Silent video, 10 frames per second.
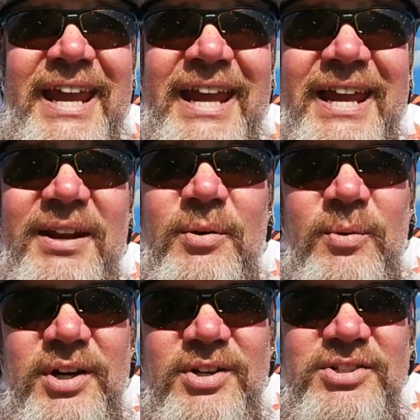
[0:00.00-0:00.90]

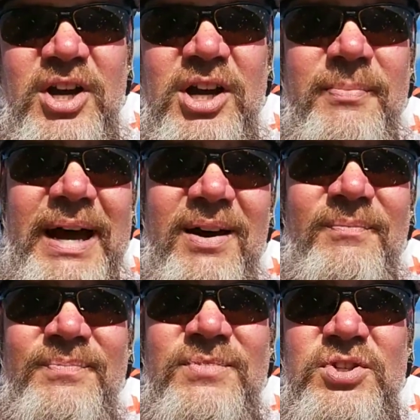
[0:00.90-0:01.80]
and we're going to talk
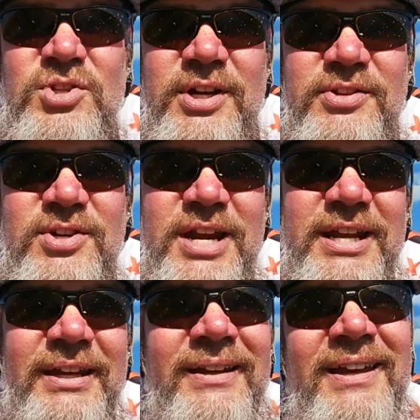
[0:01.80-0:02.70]
about strength training,